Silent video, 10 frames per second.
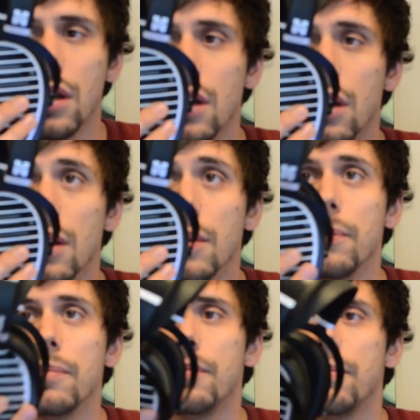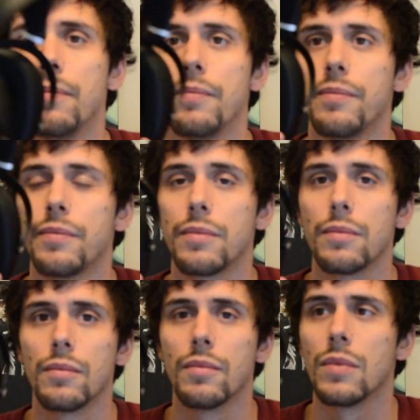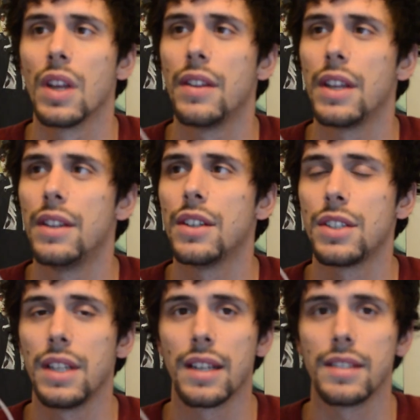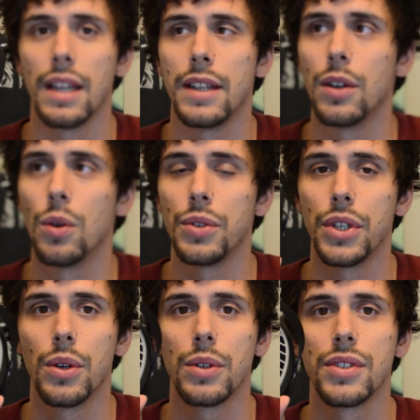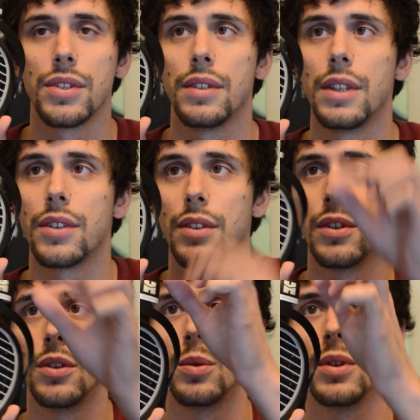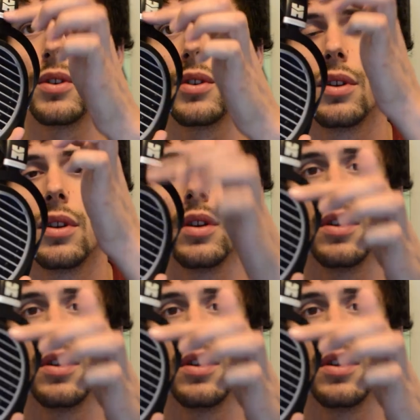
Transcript: Um, the Edition X had the old yokes. These are the new ones